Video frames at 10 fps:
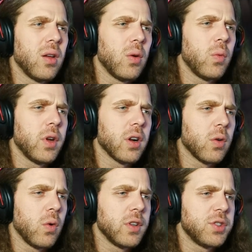We are
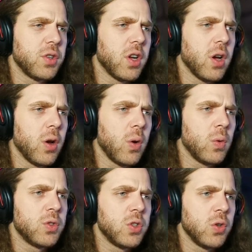going to go
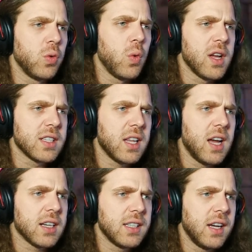to West
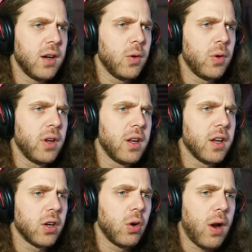Clocktown,
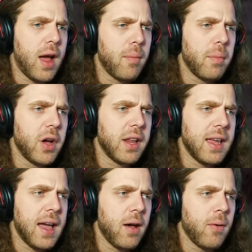grab
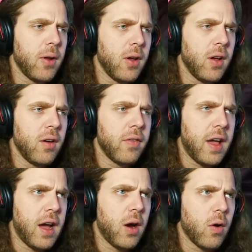money out of
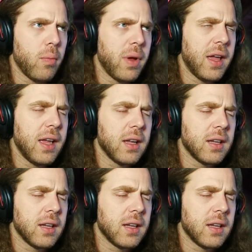our bank.